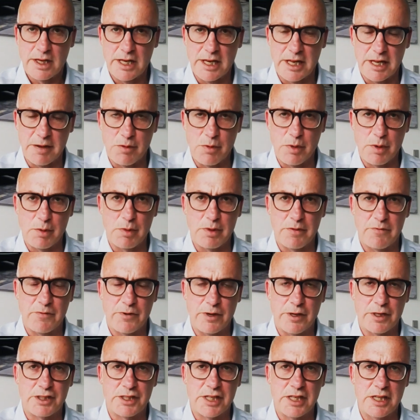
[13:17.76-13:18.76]
clearly we were the
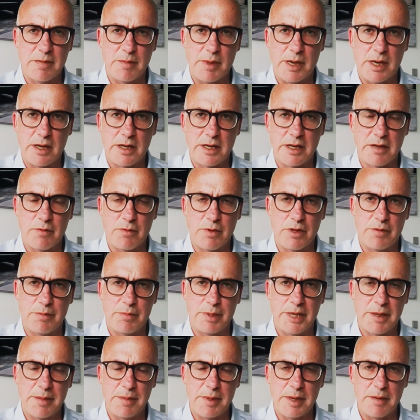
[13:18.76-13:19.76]
first in the market with a
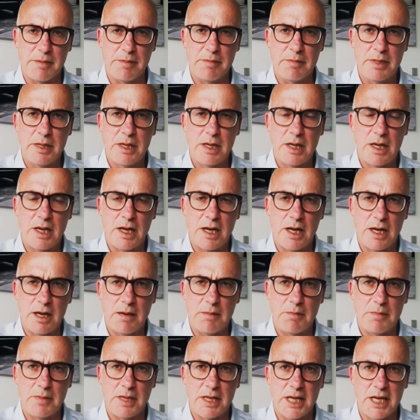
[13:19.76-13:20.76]
premium
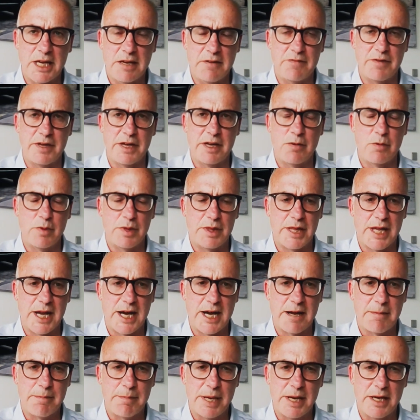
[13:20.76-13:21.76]
EV with the
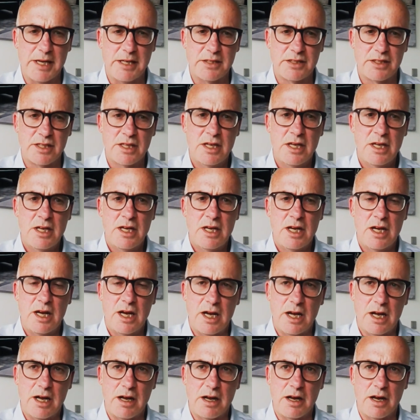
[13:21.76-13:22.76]
I-Pace,
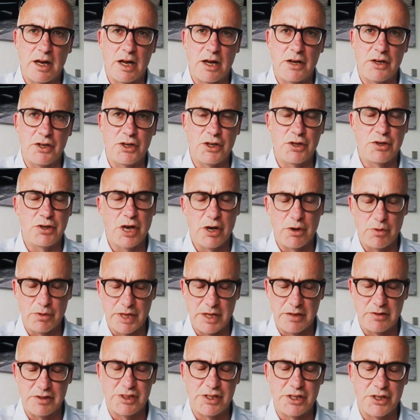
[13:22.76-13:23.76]
and
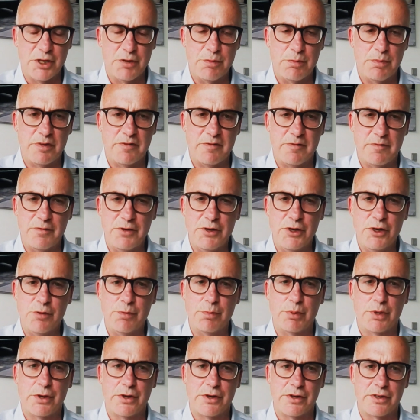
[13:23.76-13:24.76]
there is a number of
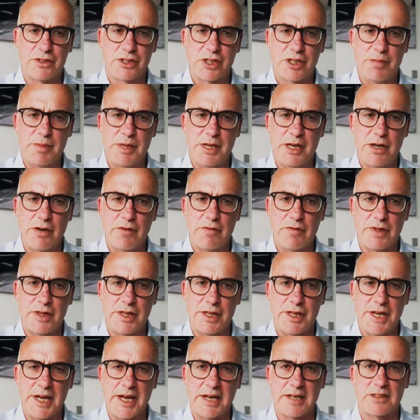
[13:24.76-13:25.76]
new products coming over
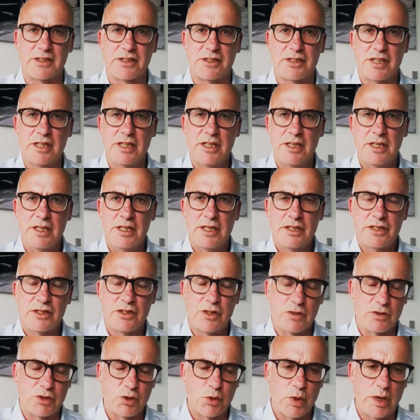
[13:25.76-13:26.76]
the next
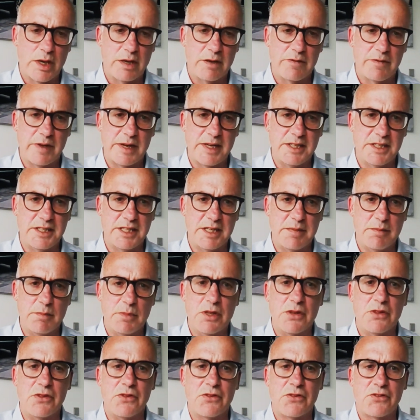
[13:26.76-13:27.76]
sort of 12, 18
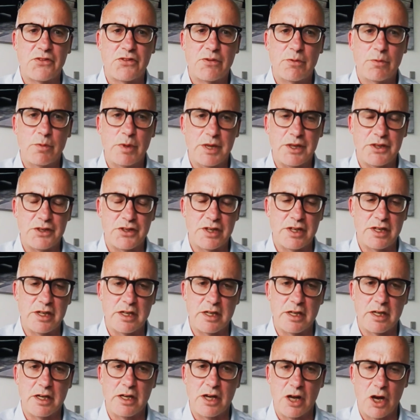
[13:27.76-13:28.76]
months, which
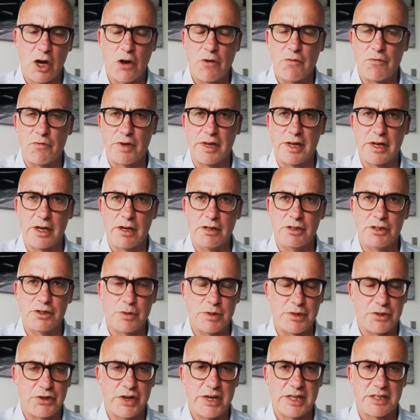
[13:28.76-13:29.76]
are hopefully going
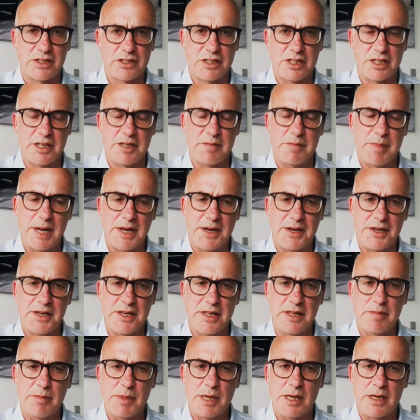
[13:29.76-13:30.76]
to address the demand
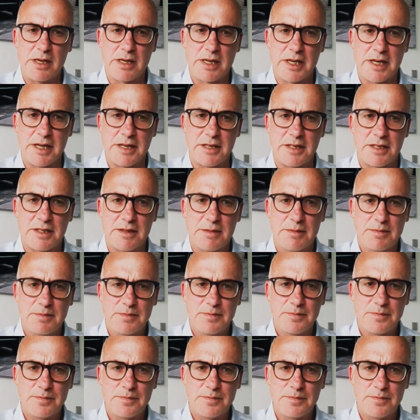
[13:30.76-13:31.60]
in the market.